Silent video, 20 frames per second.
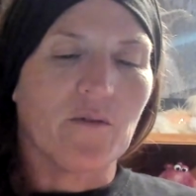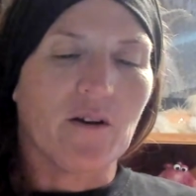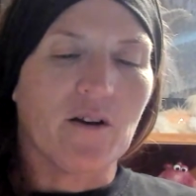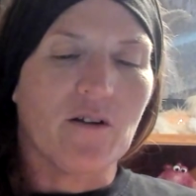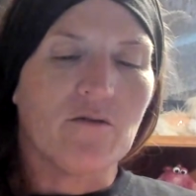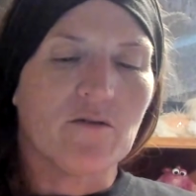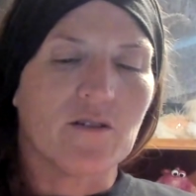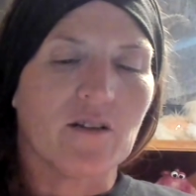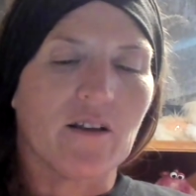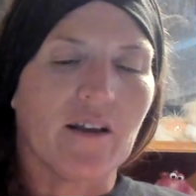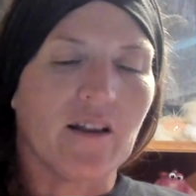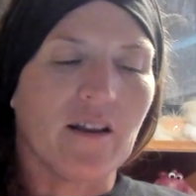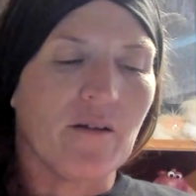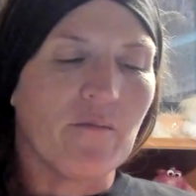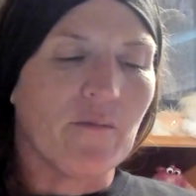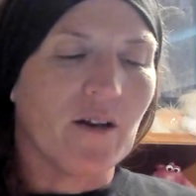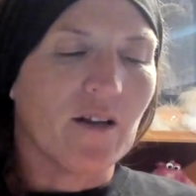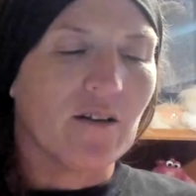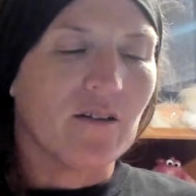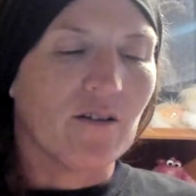were usually
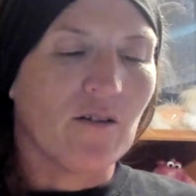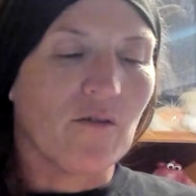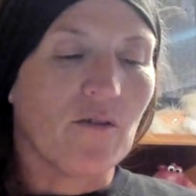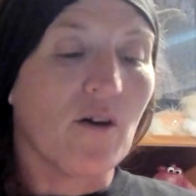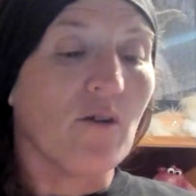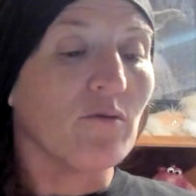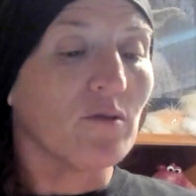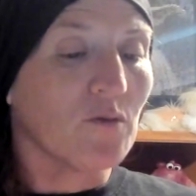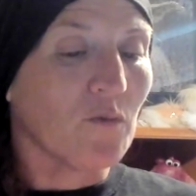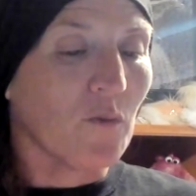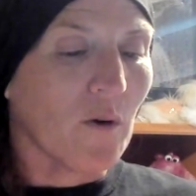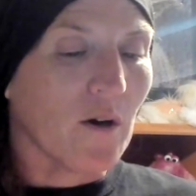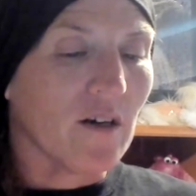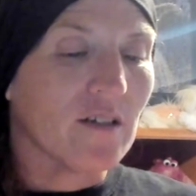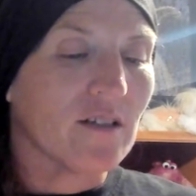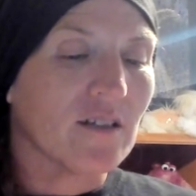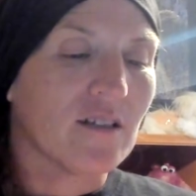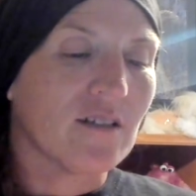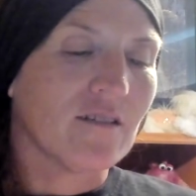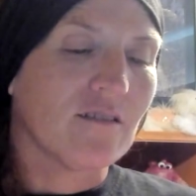limited to those
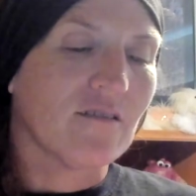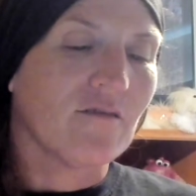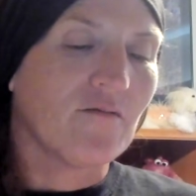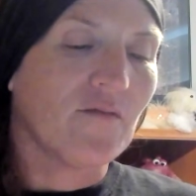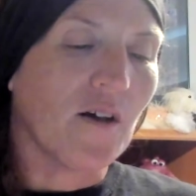words,